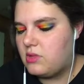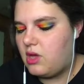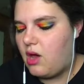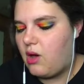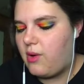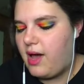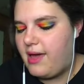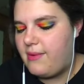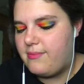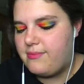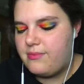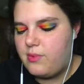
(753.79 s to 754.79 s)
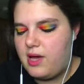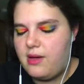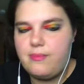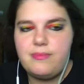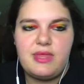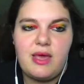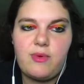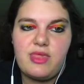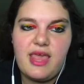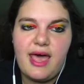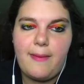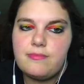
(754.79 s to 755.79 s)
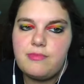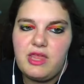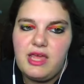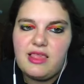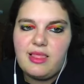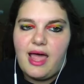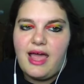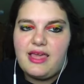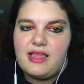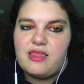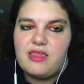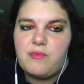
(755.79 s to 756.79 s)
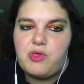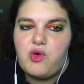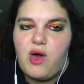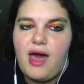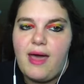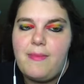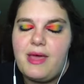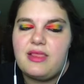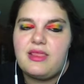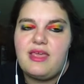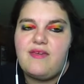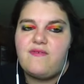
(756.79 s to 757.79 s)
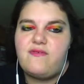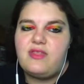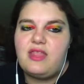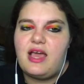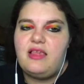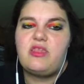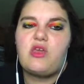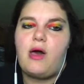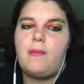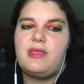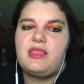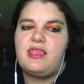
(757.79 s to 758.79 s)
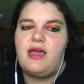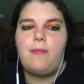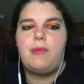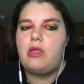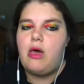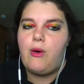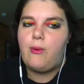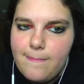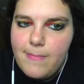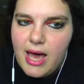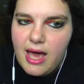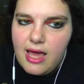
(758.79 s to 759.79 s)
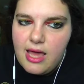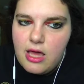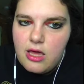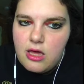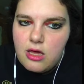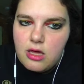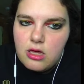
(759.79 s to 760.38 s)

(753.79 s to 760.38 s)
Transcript: All right. Well, that was that. Please like and subscribe and leave nice comments down below. Bye.